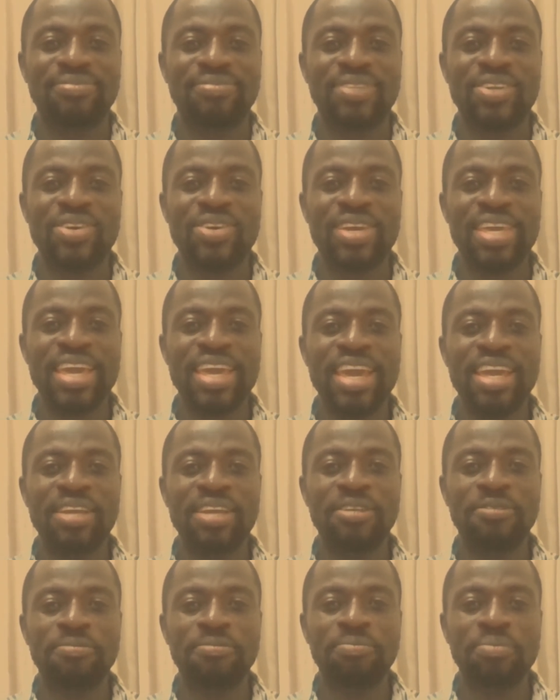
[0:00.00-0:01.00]
Okay?
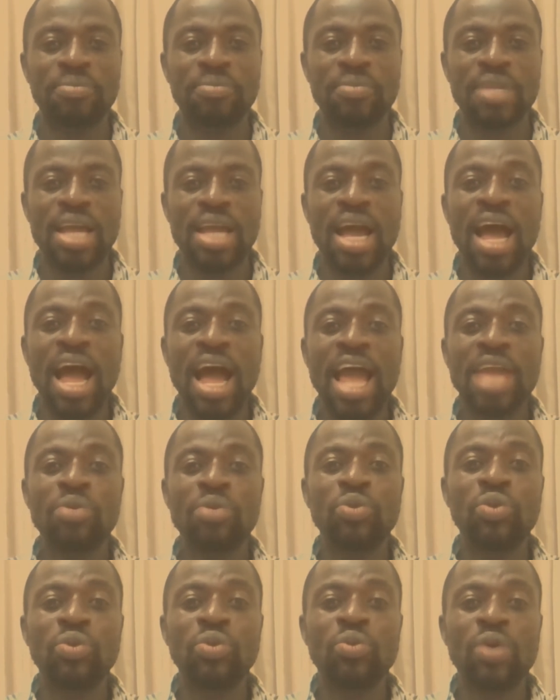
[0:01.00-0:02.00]
I
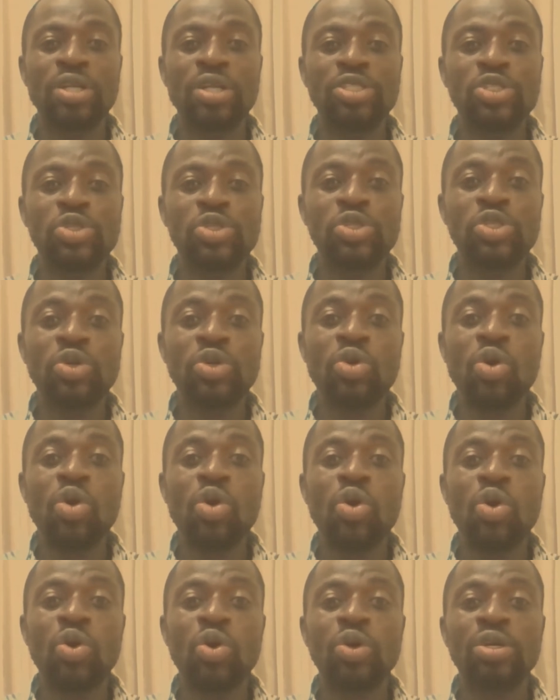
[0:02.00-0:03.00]
will want you to
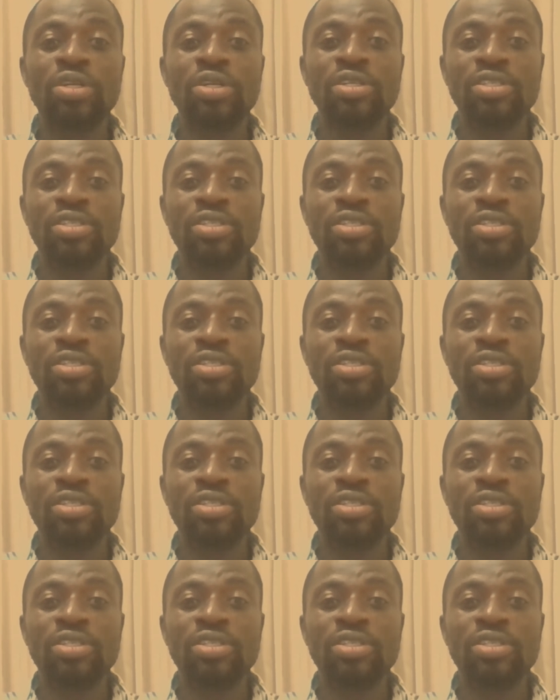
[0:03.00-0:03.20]
go